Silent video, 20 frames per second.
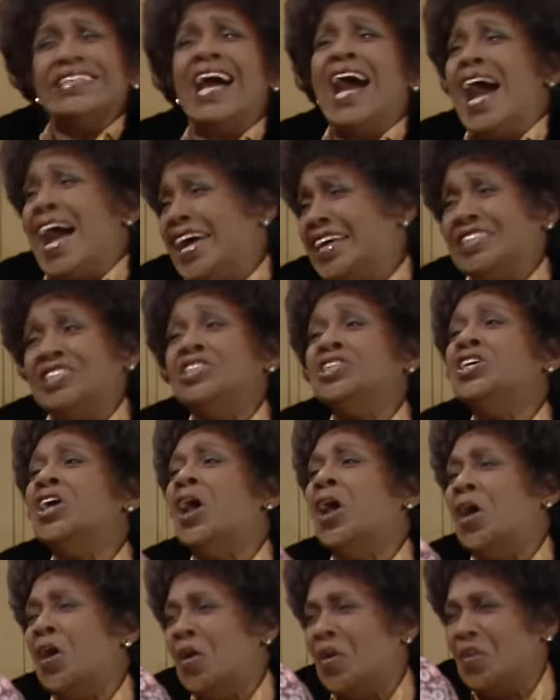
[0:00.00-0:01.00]
I
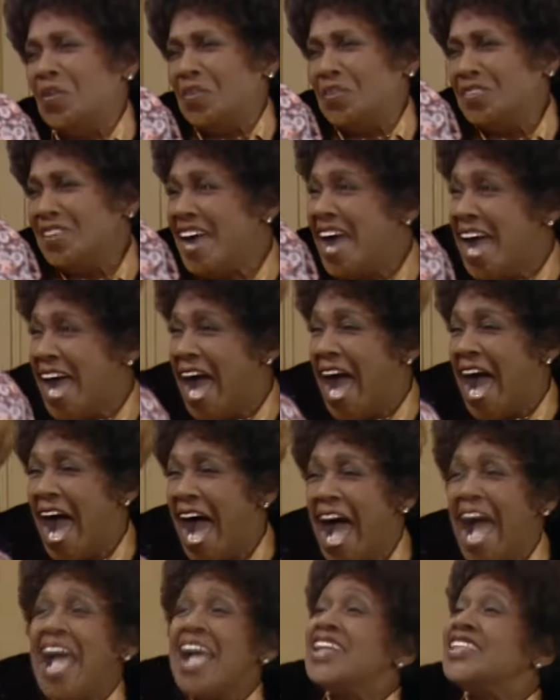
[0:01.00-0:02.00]
know.
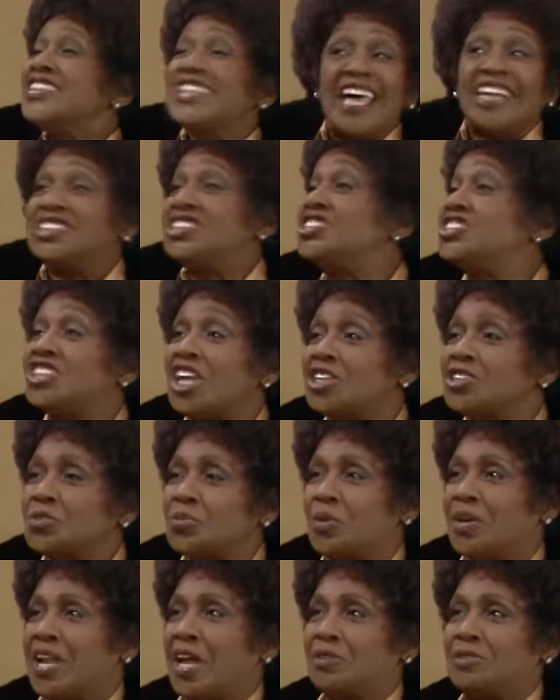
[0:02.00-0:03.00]
That's just
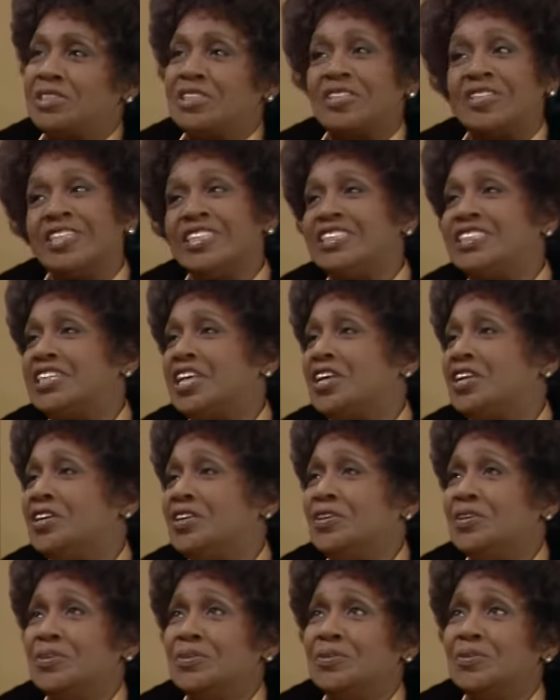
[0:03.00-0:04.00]
what I was going to say to
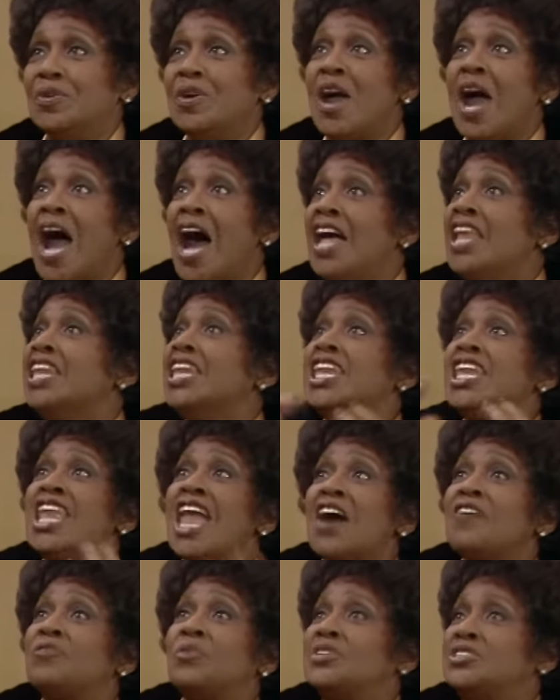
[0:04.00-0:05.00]
you
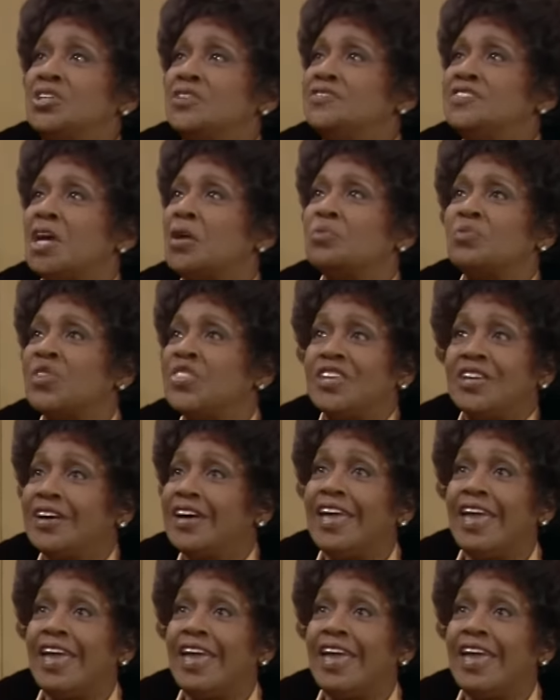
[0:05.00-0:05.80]
love what you've done with your